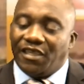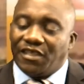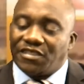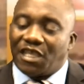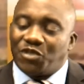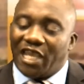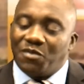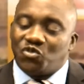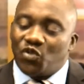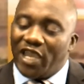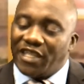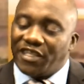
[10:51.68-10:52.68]
sometimes
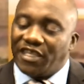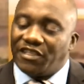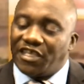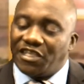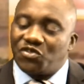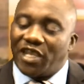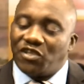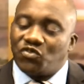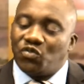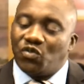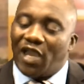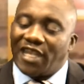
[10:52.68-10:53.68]
where they try
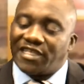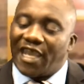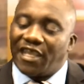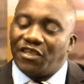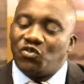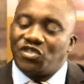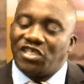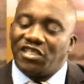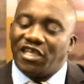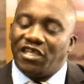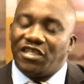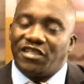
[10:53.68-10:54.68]
to attack using
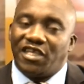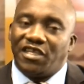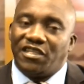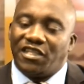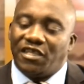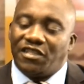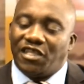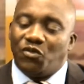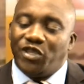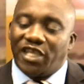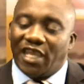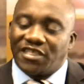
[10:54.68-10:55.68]
the
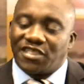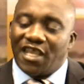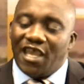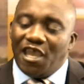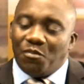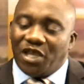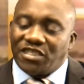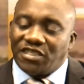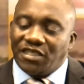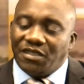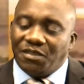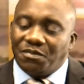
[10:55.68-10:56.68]
wingers. But
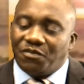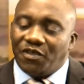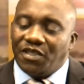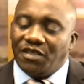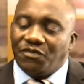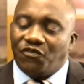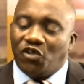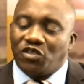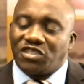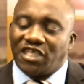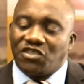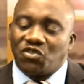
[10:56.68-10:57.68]
for
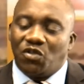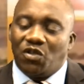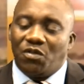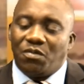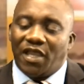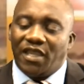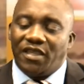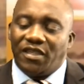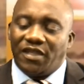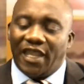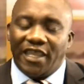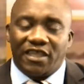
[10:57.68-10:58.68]
Zesco,
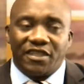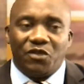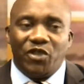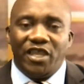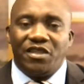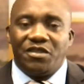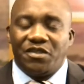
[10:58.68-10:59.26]
like the way